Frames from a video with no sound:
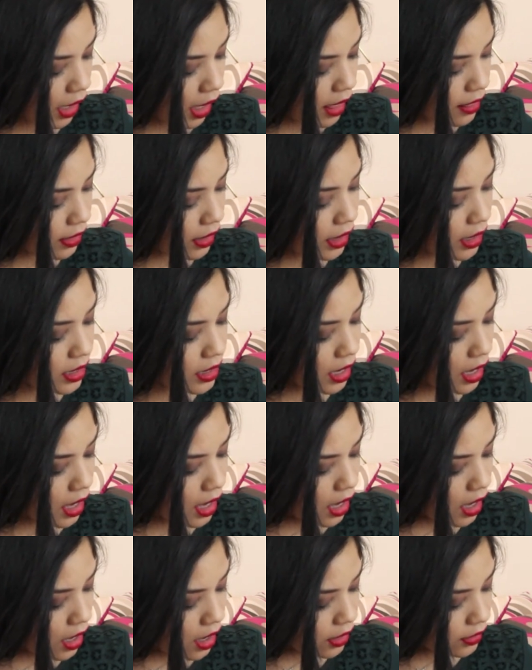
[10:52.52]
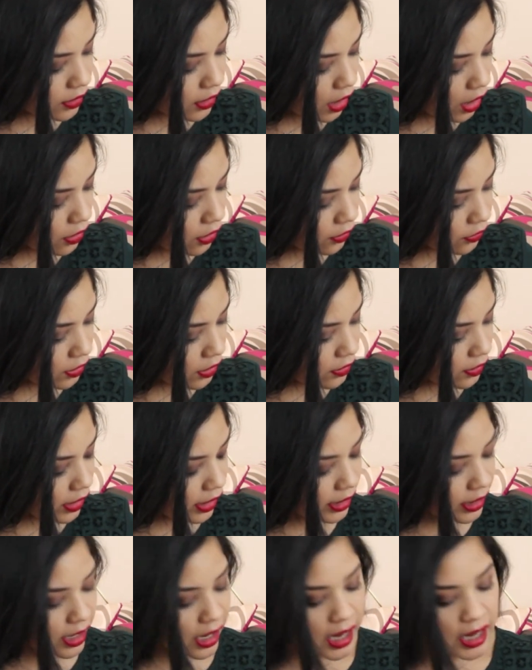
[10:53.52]
And then the other thing that
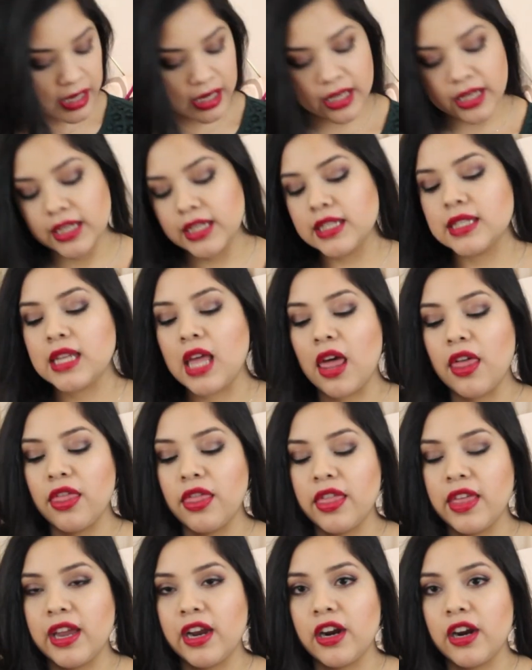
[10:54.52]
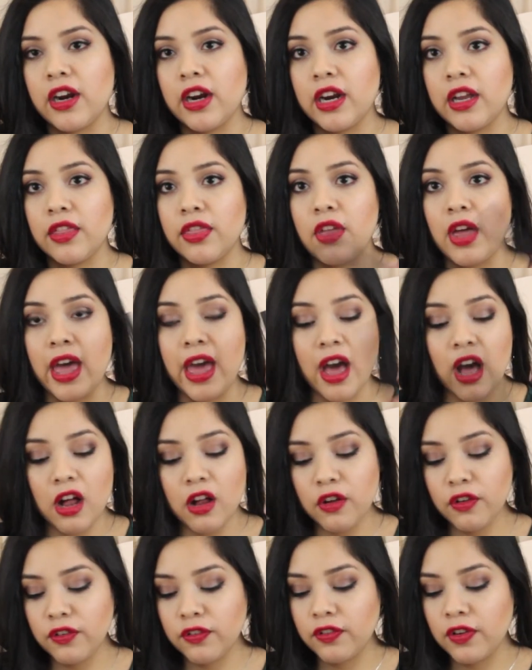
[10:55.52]
I got is their the
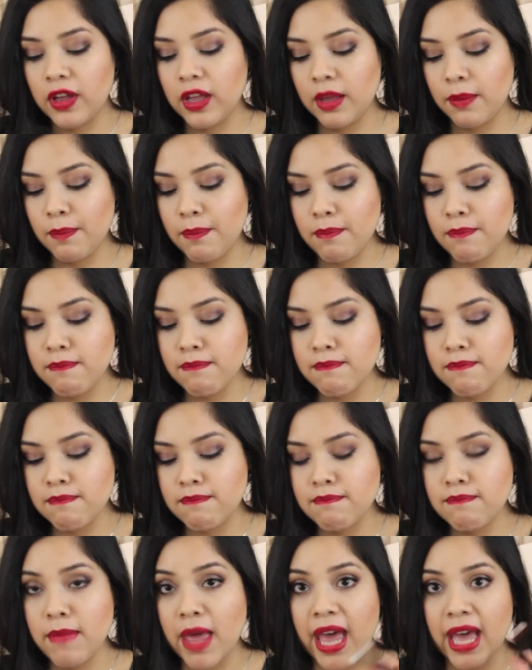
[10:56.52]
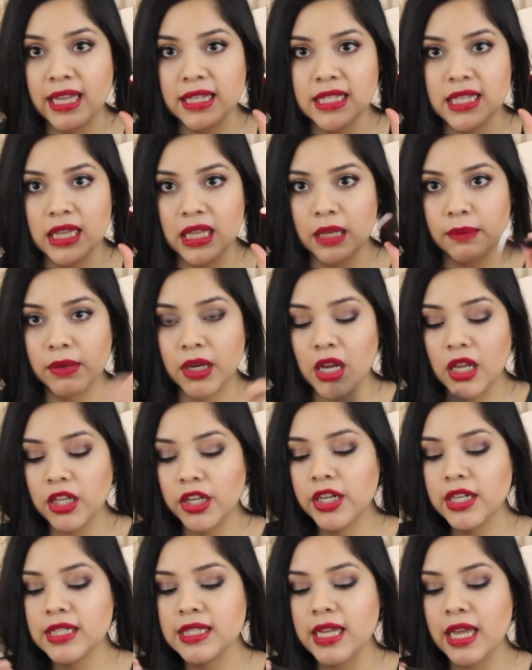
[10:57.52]
e.l.f. matte lip
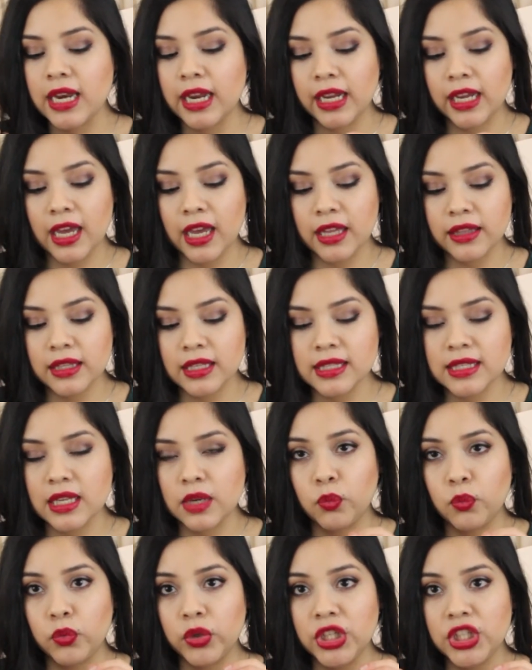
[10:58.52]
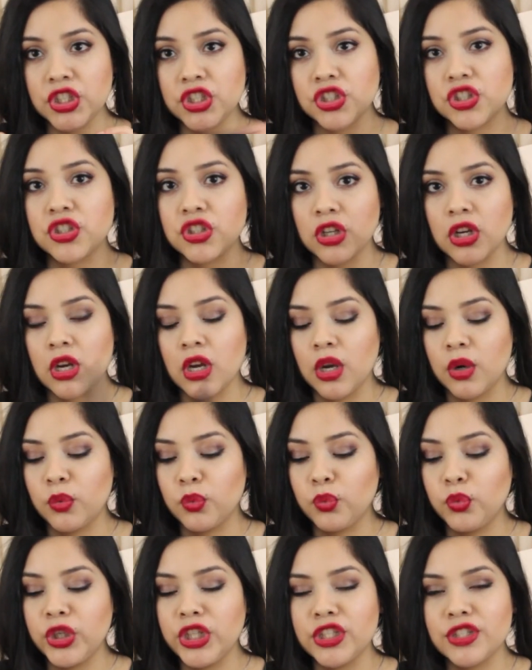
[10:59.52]
colors and I got this in Reach,
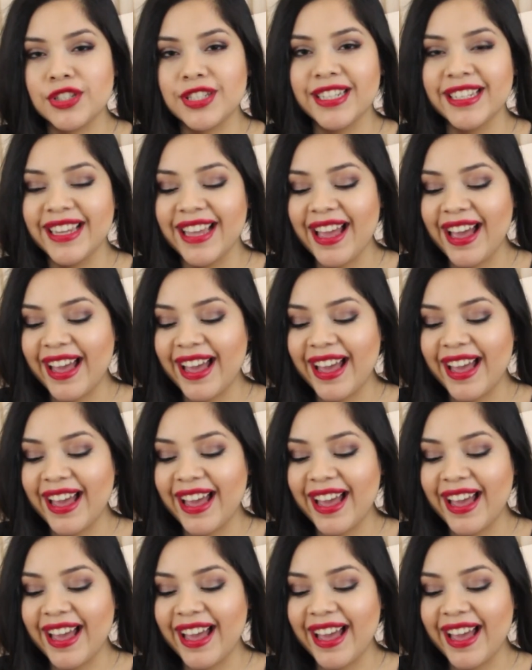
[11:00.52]
Reach.